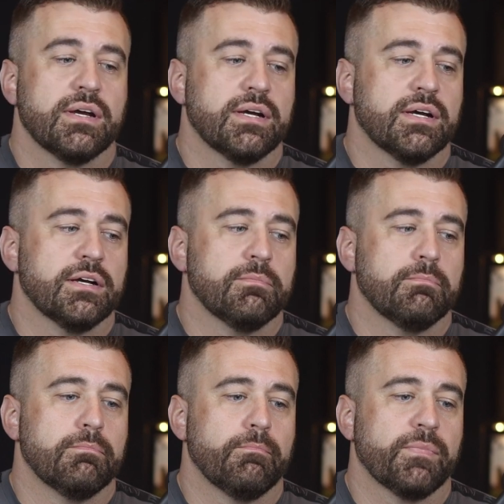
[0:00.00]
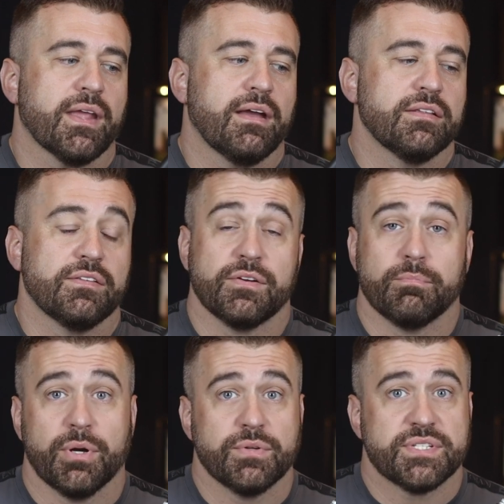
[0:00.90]
Um, they're
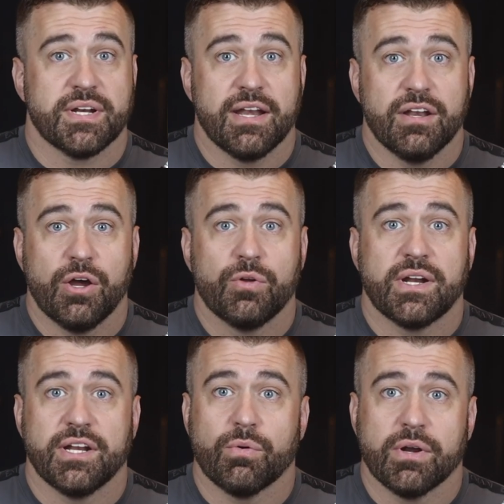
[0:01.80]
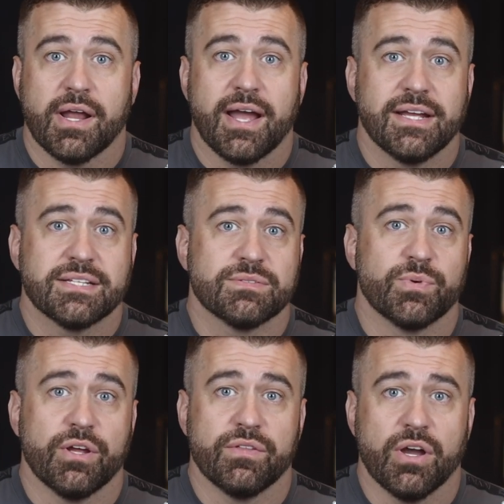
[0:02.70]
boats that I know that I know are nice.
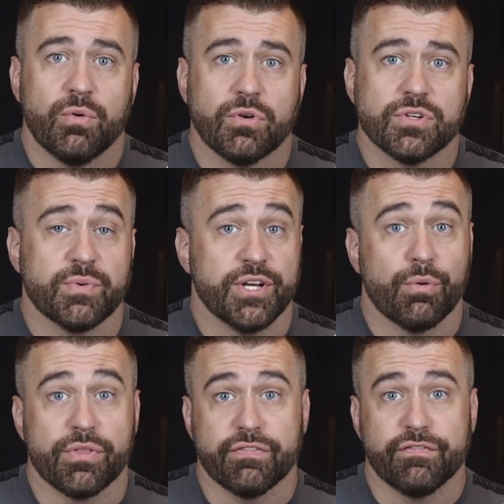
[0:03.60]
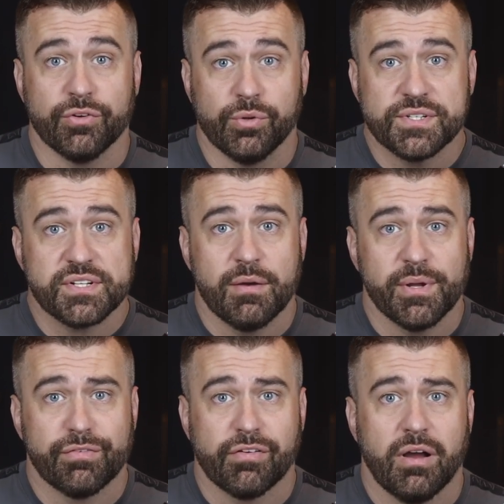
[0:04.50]
We know the owners. We know where the food is
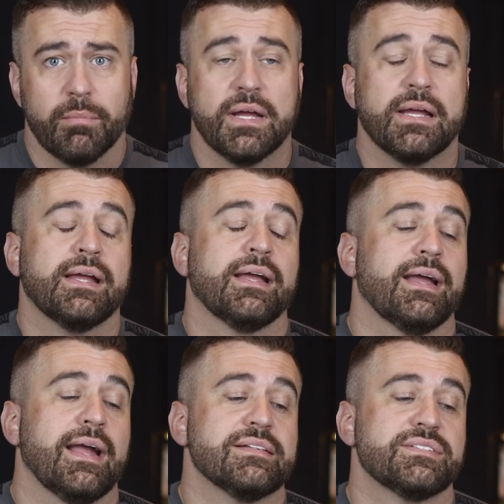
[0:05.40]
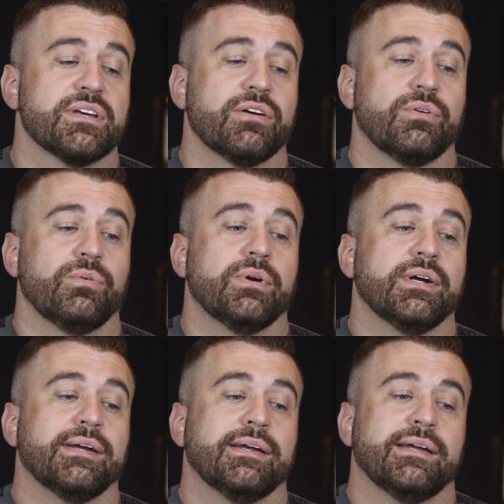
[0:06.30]
coming from. And so,
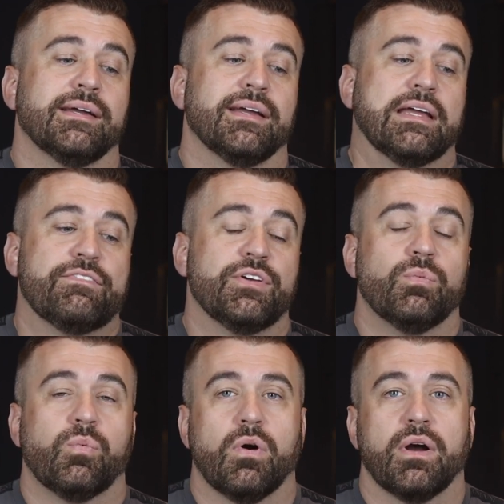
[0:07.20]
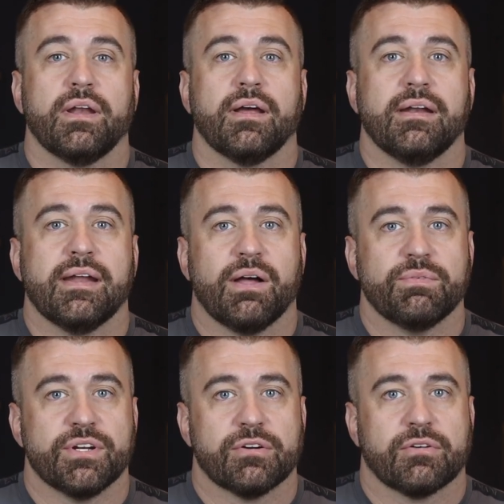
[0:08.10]
if you want a Nile
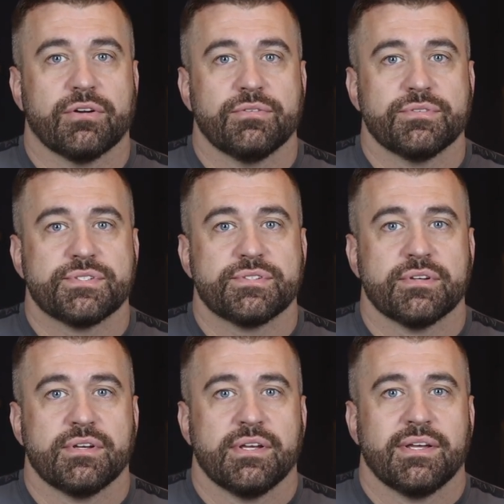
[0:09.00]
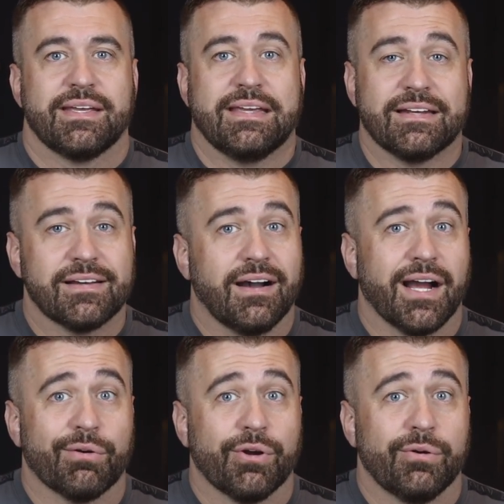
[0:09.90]
dinner cruise in
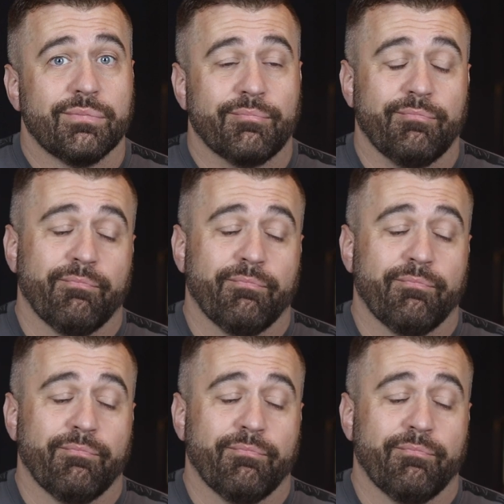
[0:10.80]
Cairo,